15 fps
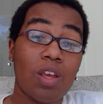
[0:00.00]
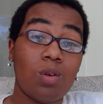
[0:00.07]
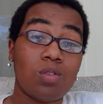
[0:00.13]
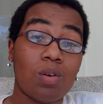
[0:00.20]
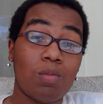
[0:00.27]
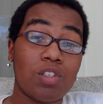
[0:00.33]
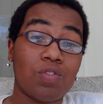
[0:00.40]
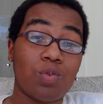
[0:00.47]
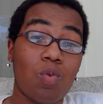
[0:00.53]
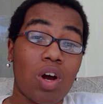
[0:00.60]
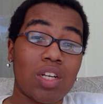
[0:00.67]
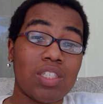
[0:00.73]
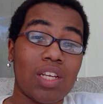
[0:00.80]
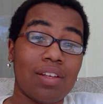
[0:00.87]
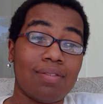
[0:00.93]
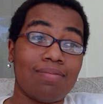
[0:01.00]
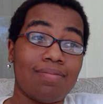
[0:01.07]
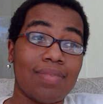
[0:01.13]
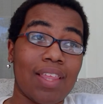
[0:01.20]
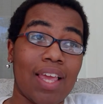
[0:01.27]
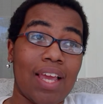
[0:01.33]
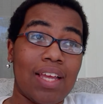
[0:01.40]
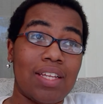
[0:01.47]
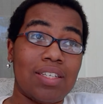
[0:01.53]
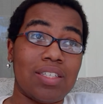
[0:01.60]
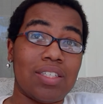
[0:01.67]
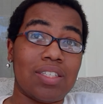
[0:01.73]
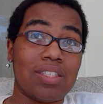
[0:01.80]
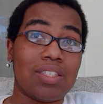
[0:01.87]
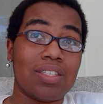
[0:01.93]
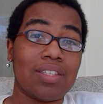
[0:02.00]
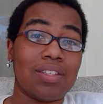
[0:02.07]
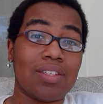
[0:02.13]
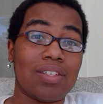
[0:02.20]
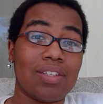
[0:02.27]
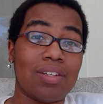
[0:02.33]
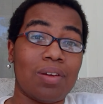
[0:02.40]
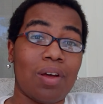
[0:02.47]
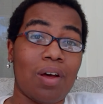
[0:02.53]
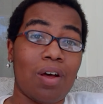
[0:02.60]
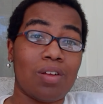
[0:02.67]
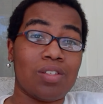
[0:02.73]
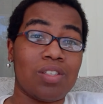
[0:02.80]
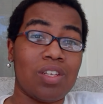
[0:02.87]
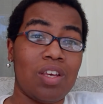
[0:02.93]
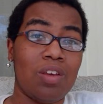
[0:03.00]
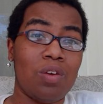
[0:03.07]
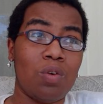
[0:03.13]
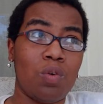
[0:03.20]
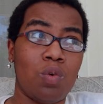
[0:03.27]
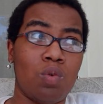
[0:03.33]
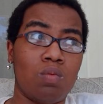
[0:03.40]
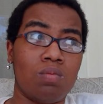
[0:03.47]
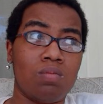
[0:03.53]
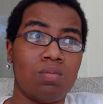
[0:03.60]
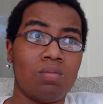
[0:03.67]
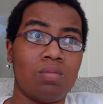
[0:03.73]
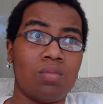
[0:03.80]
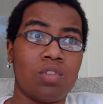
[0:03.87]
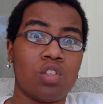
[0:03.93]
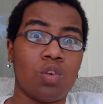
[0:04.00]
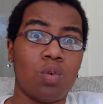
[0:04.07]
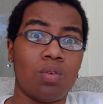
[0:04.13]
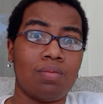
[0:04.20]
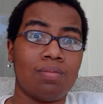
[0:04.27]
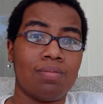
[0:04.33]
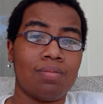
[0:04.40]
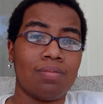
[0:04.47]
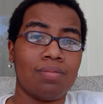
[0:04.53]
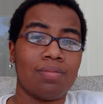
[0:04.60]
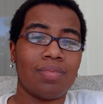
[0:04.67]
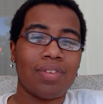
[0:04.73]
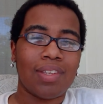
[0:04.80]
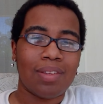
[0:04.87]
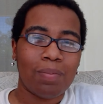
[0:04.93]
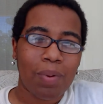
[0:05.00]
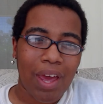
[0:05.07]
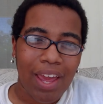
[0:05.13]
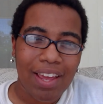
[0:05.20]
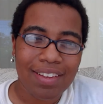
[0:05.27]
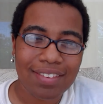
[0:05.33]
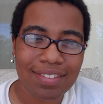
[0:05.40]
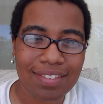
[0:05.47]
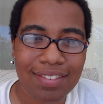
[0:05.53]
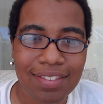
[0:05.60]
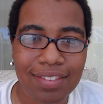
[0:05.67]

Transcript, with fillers: thank you so much for watching, and I'll see you soon. Bye.